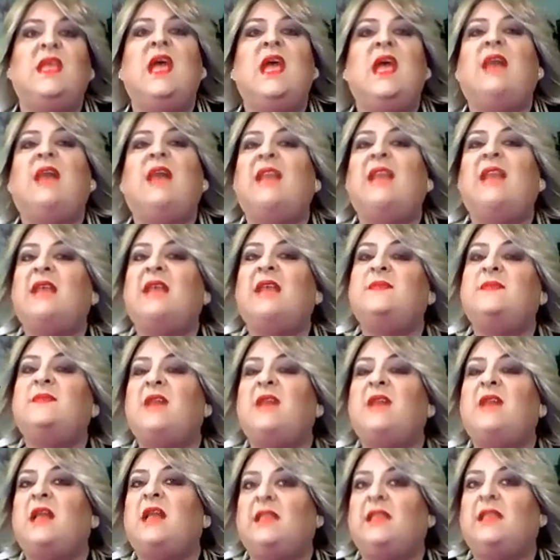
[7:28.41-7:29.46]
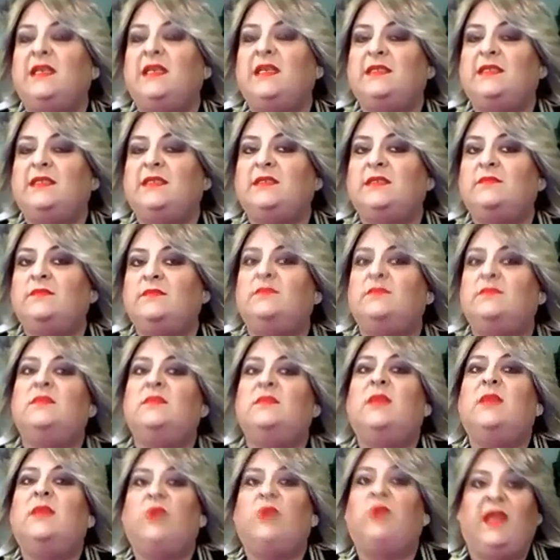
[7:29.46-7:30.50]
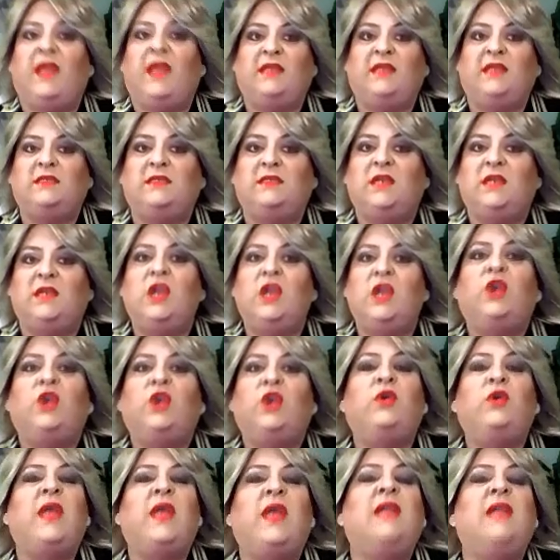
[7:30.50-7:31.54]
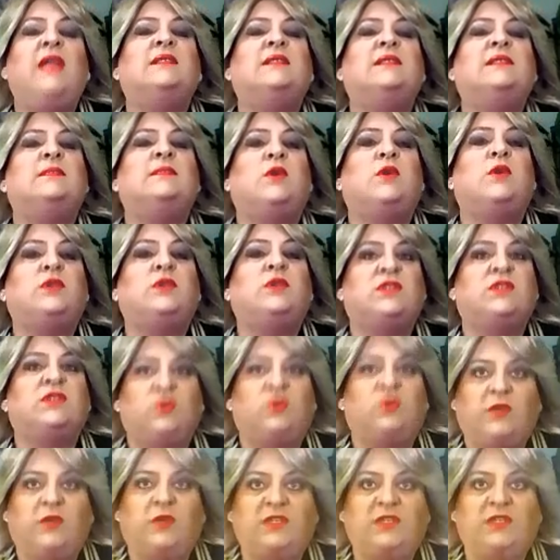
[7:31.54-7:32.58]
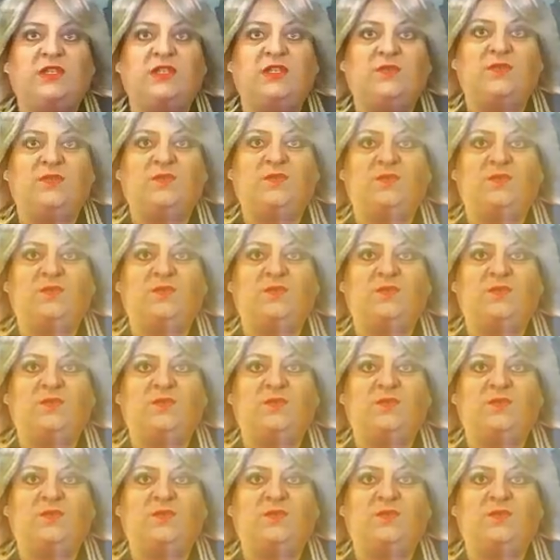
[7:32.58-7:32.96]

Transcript: And last but not least, number 8, create smarter storage.